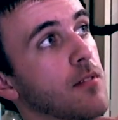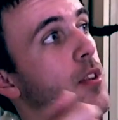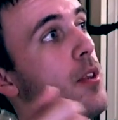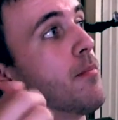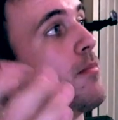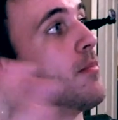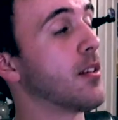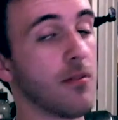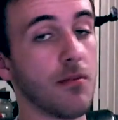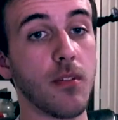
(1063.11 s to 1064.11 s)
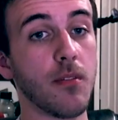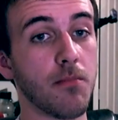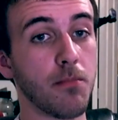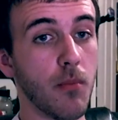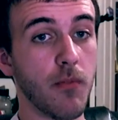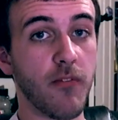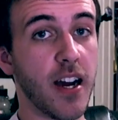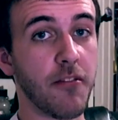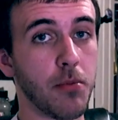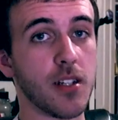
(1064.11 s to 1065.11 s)
For the
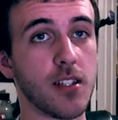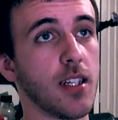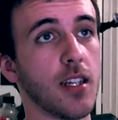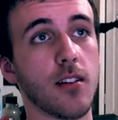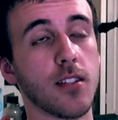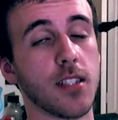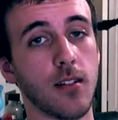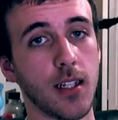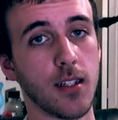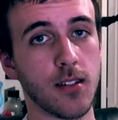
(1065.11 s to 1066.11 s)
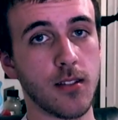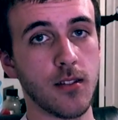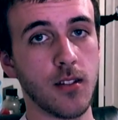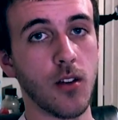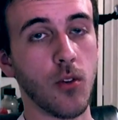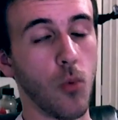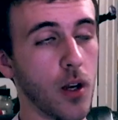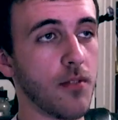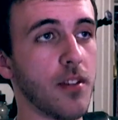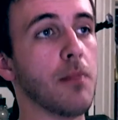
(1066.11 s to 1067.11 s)
5+ years at least.
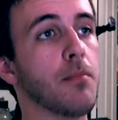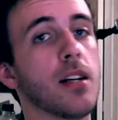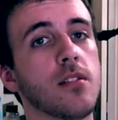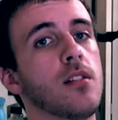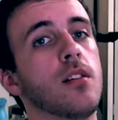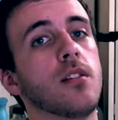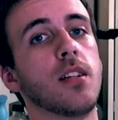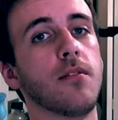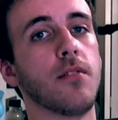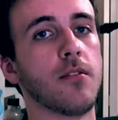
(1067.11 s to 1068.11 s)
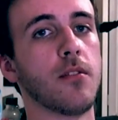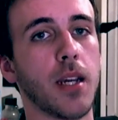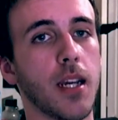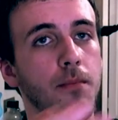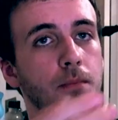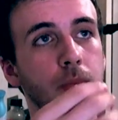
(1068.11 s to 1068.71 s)
One of the best songs they have ever made.